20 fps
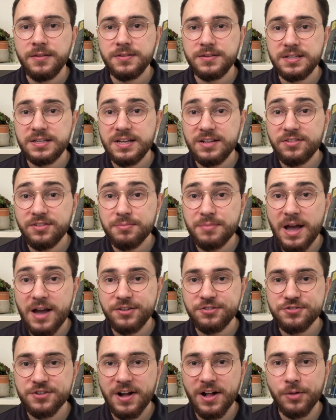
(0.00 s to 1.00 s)
To get some
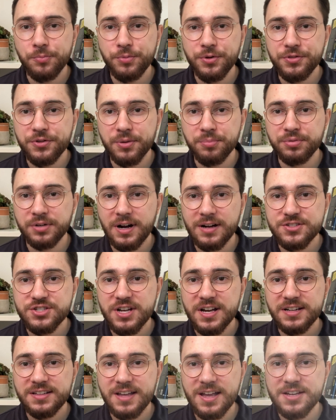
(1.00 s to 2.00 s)
extra help with their
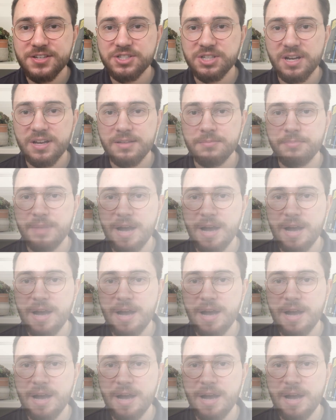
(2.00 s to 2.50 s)
project, Asha and